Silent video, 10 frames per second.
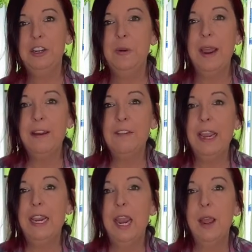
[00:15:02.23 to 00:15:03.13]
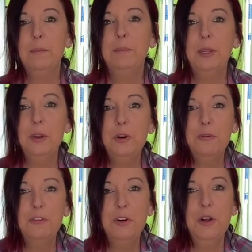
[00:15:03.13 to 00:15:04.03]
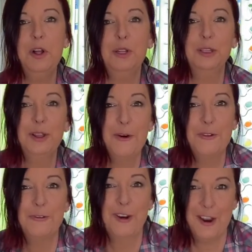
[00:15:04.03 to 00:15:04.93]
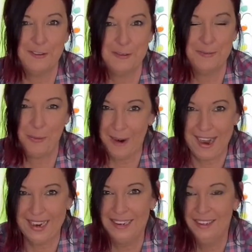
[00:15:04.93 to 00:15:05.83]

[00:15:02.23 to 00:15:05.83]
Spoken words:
have a beautiful loaf of bread,